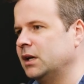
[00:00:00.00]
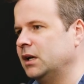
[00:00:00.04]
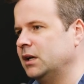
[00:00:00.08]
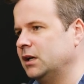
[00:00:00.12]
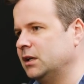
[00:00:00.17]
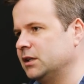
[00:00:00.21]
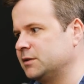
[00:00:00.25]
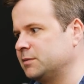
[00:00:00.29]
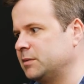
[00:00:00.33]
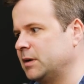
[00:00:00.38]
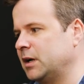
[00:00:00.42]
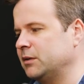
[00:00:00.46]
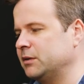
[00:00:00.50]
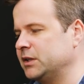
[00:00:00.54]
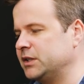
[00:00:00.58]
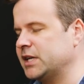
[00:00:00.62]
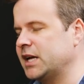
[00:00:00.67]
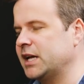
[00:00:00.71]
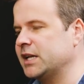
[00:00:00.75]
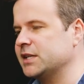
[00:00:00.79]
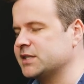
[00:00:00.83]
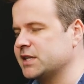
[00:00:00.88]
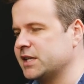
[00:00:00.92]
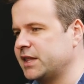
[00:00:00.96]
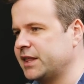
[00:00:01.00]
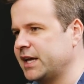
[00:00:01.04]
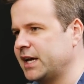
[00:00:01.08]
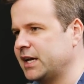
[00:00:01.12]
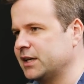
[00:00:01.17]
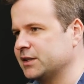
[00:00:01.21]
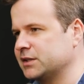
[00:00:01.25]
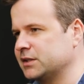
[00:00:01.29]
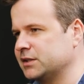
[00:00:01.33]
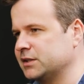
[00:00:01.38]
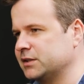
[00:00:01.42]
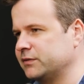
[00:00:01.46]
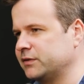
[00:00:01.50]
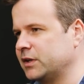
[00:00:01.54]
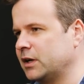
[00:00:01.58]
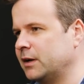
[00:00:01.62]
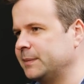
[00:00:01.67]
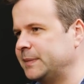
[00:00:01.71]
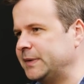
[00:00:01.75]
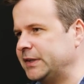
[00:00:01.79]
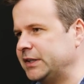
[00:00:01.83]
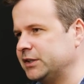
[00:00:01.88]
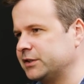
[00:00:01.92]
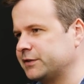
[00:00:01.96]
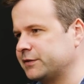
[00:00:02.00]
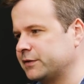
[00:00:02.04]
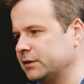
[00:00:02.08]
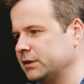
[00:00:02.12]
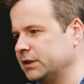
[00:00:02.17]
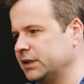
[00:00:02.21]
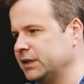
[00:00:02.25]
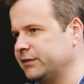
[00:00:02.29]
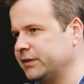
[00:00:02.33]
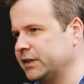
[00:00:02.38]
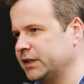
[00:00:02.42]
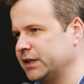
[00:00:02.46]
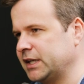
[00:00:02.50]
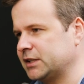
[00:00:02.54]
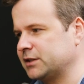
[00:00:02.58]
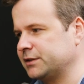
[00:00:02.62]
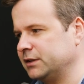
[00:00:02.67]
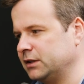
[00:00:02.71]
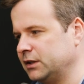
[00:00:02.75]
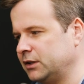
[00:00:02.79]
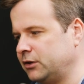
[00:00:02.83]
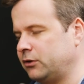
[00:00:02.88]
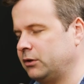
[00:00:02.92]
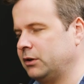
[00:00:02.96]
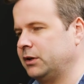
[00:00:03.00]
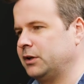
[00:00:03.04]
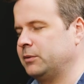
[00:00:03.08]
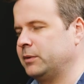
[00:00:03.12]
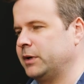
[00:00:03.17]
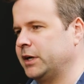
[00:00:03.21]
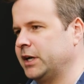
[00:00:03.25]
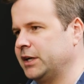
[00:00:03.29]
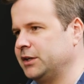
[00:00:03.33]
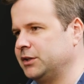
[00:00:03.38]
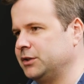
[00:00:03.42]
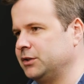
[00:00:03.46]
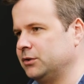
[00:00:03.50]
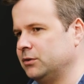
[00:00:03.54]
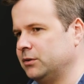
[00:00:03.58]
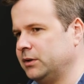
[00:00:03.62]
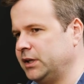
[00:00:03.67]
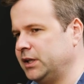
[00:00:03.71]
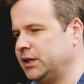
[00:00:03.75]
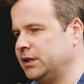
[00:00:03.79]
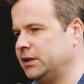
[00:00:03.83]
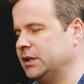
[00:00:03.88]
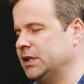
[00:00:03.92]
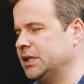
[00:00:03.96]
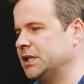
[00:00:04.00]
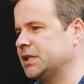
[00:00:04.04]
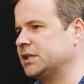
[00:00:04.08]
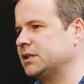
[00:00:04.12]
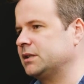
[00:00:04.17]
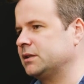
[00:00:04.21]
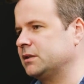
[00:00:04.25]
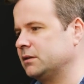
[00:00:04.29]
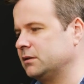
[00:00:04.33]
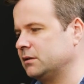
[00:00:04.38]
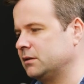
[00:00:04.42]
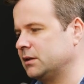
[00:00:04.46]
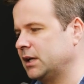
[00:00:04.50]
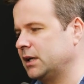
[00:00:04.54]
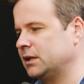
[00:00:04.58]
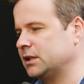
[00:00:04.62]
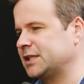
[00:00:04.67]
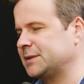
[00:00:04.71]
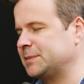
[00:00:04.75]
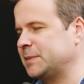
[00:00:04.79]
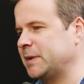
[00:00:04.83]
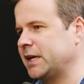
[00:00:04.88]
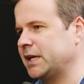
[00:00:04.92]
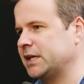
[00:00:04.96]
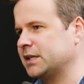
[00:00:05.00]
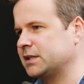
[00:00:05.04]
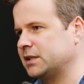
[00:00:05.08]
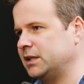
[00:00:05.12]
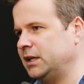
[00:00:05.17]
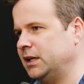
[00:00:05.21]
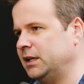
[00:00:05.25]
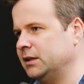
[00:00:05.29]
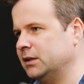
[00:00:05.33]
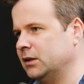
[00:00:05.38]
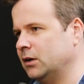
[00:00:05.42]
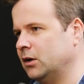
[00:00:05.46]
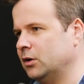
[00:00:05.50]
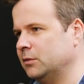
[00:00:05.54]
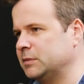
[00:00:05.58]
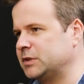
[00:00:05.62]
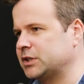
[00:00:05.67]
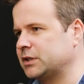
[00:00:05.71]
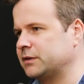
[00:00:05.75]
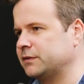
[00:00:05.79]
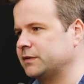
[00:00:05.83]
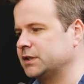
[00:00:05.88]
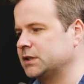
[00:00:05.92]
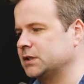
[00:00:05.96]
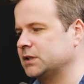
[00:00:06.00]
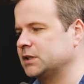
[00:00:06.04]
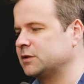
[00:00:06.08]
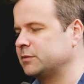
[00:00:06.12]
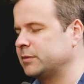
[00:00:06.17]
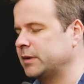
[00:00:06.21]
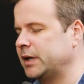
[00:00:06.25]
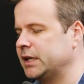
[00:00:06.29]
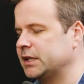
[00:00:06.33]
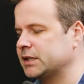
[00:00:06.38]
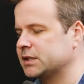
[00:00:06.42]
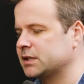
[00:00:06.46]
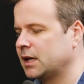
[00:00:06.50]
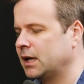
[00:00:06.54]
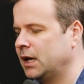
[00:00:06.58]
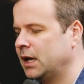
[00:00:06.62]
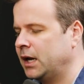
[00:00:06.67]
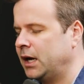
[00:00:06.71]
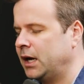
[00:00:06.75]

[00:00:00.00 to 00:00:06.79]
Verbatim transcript: Uh, it's probably tens of thousands of companies for a living. That's literally what I do in this kind of space in the home services space